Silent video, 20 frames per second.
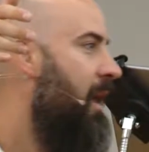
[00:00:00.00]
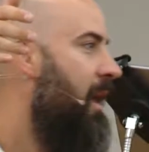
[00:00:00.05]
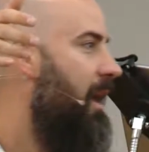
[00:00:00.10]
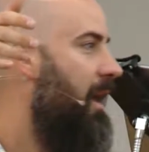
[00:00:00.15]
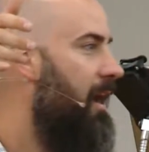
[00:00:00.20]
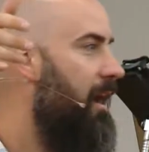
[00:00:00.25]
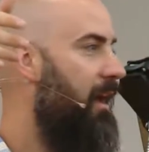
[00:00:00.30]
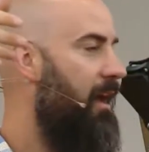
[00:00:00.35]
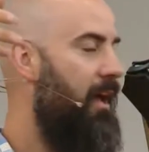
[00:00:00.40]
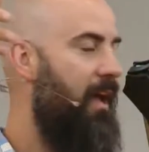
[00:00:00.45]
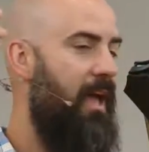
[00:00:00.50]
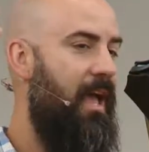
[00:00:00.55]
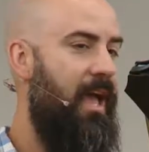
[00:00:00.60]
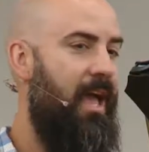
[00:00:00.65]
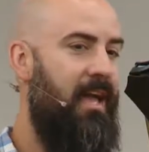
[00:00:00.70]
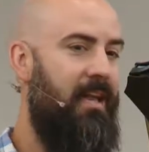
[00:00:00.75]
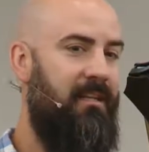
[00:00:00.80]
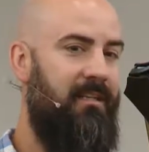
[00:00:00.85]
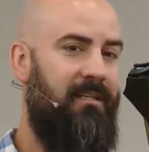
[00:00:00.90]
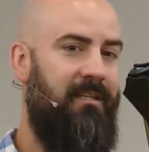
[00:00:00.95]
Uh,
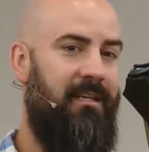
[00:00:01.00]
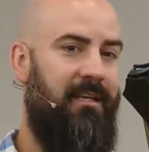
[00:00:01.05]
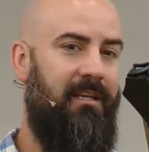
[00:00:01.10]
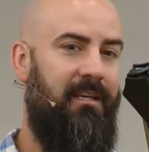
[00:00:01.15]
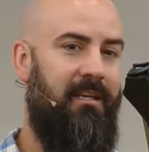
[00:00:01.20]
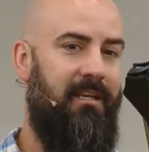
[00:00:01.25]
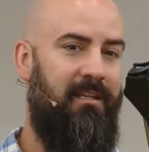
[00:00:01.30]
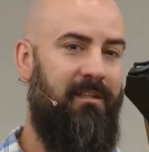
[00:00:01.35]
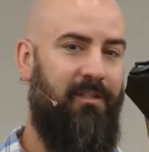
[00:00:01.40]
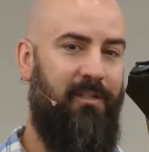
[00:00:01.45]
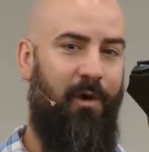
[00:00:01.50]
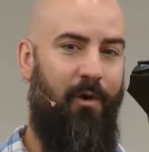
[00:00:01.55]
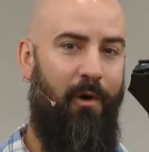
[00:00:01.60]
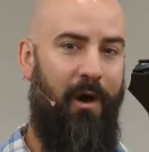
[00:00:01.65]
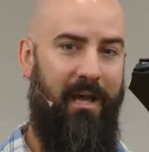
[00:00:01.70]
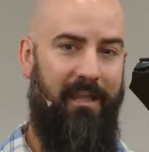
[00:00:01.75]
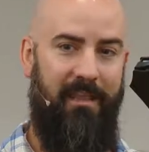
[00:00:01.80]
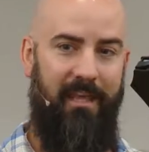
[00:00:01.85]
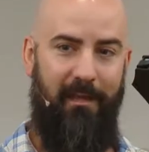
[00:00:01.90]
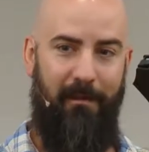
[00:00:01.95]
and so
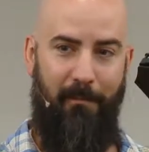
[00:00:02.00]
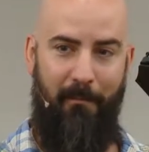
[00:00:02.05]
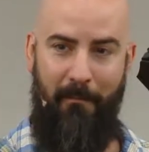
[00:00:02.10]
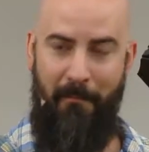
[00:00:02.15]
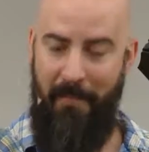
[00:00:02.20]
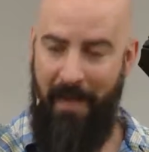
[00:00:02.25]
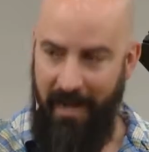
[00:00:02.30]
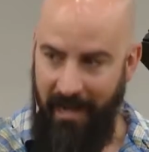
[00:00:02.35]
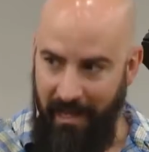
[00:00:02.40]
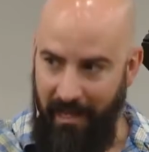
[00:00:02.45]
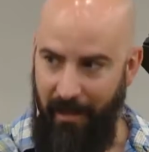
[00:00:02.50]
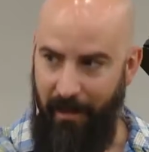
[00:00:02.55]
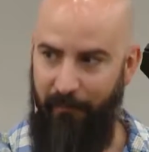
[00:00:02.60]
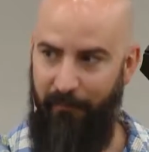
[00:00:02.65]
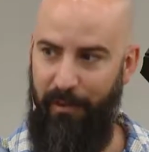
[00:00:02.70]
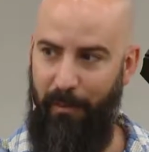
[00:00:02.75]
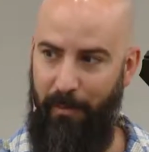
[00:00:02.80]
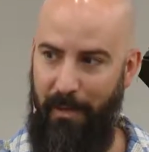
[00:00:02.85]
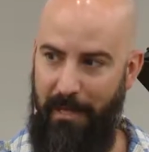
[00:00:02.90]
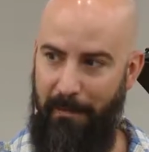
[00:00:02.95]
I think many
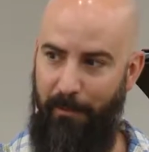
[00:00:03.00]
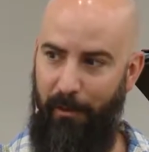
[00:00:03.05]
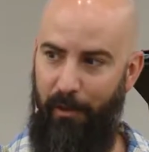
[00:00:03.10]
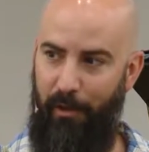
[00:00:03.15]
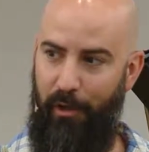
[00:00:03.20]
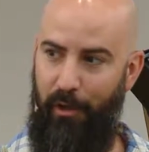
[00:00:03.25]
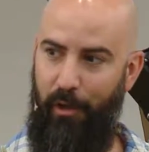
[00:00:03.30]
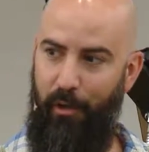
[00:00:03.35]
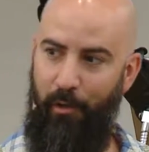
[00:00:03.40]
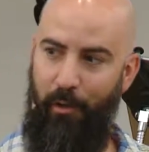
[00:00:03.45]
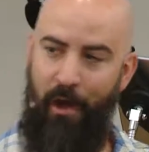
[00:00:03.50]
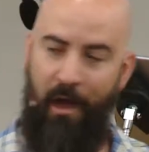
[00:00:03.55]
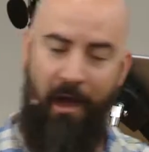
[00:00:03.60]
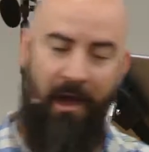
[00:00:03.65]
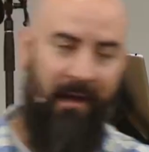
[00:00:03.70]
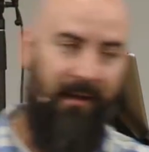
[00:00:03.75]
of the people who